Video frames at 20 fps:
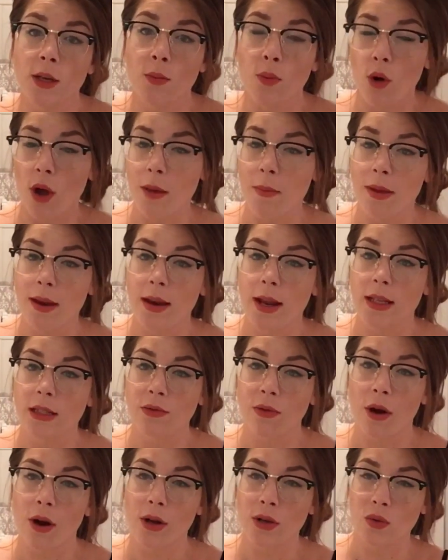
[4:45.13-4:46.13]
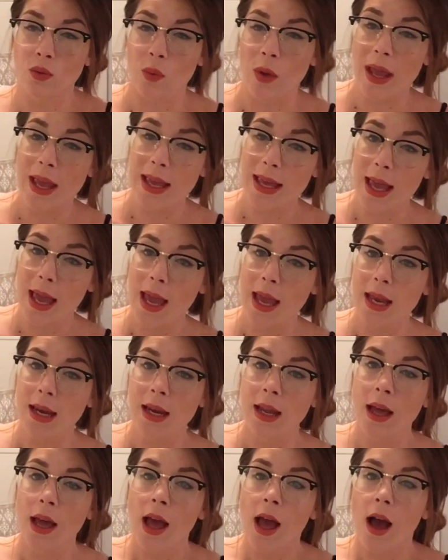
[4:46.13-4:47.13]
appointment, as far as weight
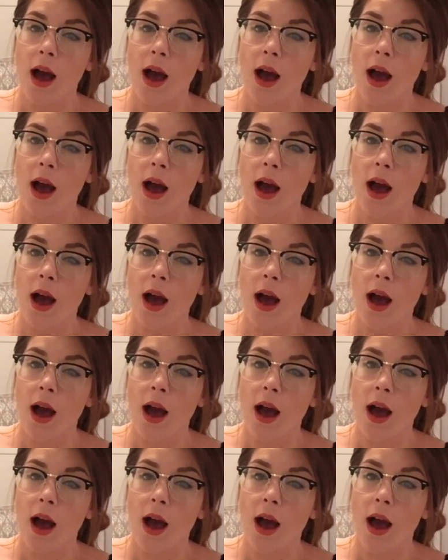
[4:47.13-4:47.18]
gain,